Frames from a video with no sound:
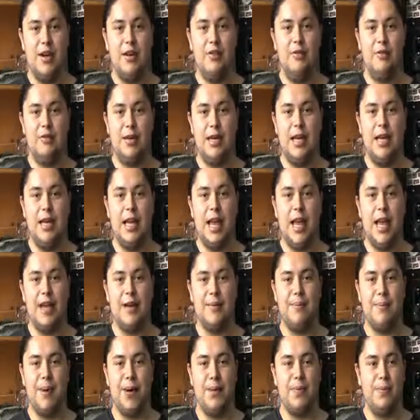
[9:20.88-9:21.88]
Read how to
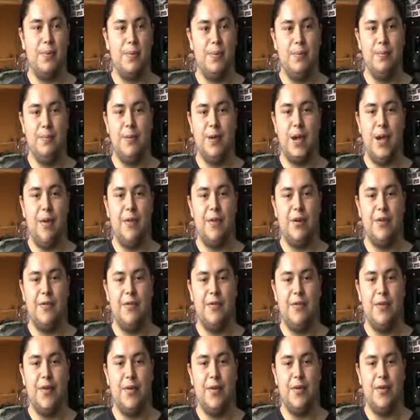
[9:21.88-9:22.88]
model, go on a
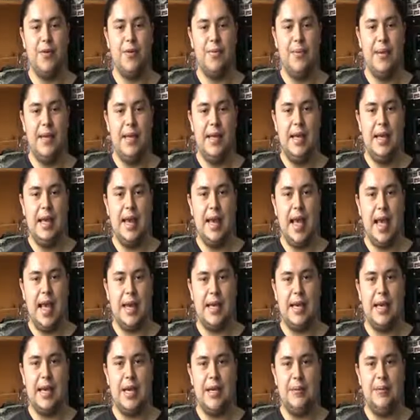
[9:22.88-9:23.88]
forum and
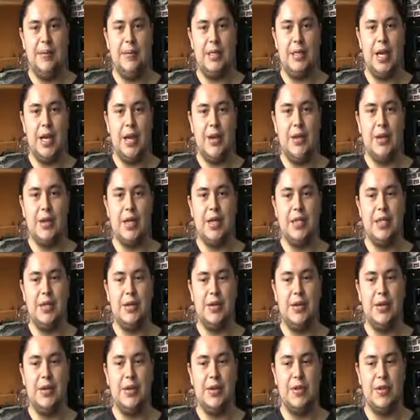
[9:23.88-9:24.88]
keep sharing until
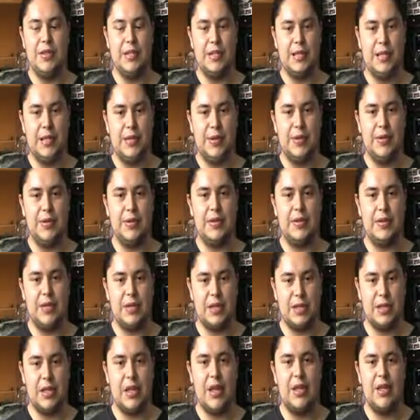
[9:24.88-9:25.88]
your skills
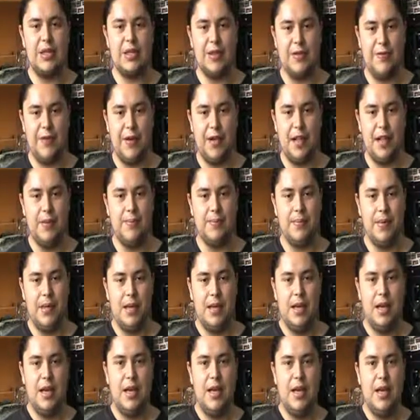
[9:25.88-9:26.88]
slowly develop.
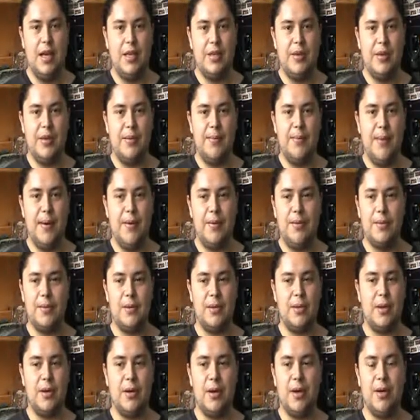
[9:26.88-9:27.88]
Your models are
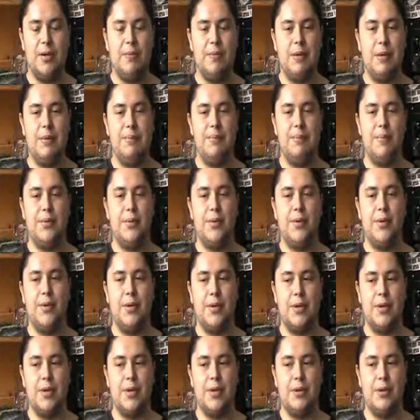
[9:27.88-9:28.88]
not going to be
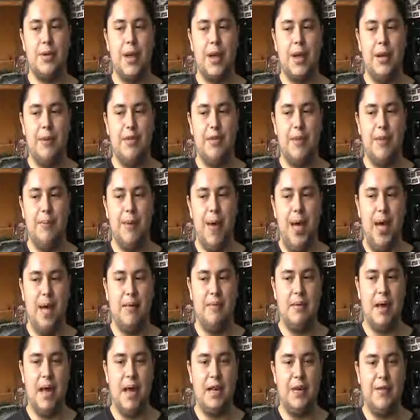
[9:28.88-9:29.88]
brilliant straight off the bat,
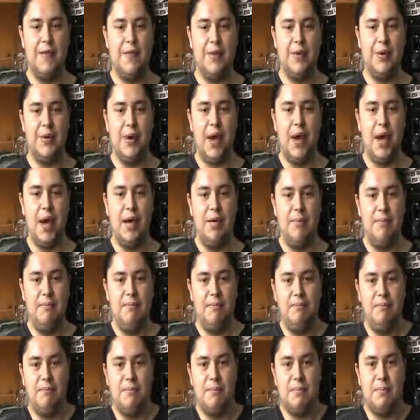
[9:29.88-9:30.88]
and if you are,
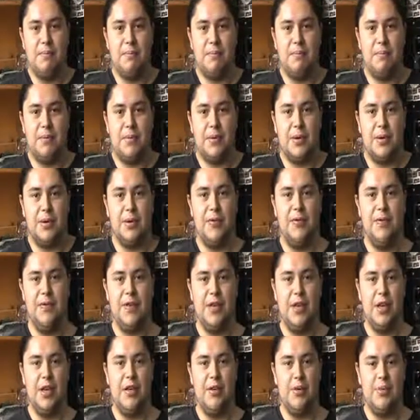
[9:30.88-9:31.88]
good for
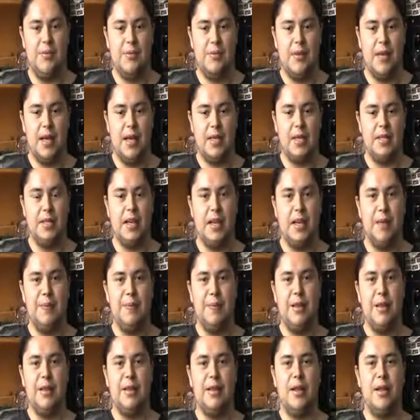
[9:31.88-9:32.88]
you. It's going to
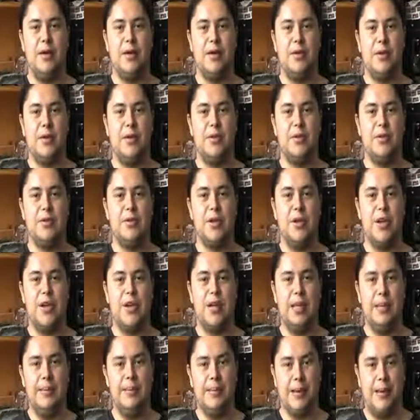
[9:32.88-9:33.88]
be a long, long
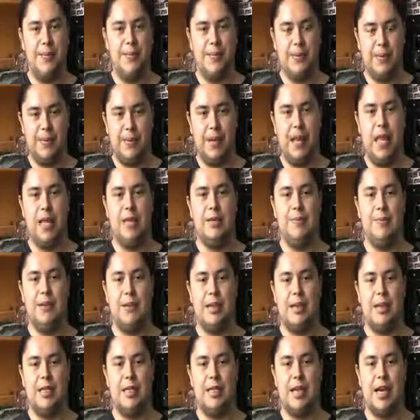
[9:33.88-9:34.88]
journey if you plan to being
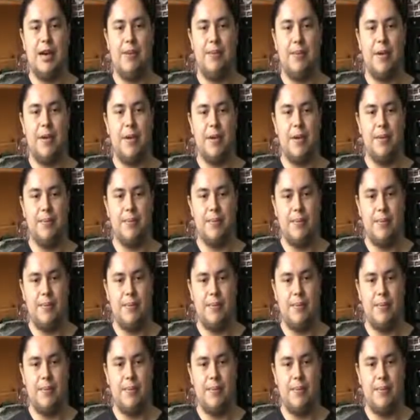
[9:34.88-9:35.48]
a scale modeler.